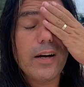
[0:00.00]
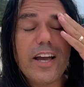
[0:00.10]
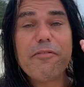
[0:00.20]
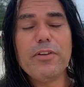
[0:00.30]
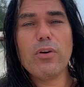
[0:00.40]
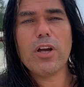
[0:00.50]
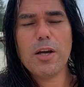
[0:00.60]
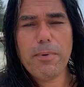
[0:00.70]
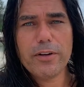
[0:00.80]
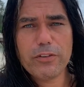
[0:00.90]
I've been talking
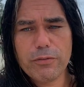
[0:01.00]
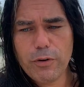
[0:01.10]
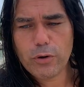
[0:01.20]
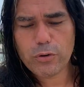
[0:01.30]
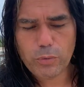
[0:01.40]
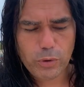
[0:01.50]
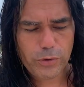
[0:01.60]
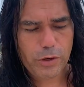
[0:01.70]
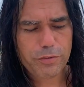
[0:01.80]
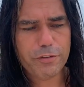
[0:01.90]
about this virtual world
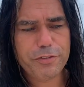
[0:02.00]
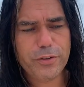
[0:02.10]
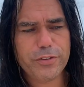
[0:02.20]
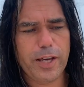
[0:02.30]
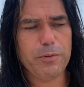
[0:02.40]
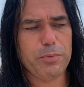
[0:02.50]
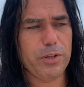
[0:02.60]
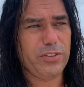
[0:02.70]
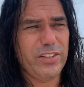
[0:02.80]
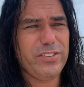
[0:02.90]
now for a few times
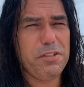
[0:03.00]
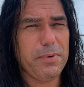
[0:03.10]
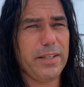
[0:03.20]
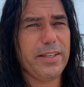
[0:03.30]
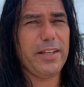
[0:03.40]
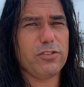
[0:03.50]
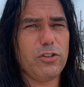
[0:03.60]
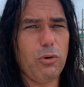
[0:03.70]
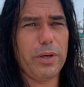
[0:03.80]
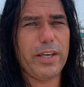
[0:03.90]
because I see my kids
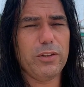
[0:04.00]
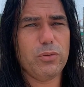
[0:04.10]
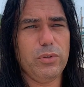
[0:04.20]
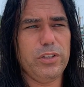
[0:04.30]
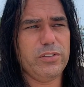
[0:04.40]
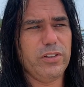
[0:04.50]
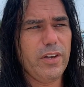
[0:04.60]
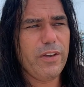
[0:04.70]
going into these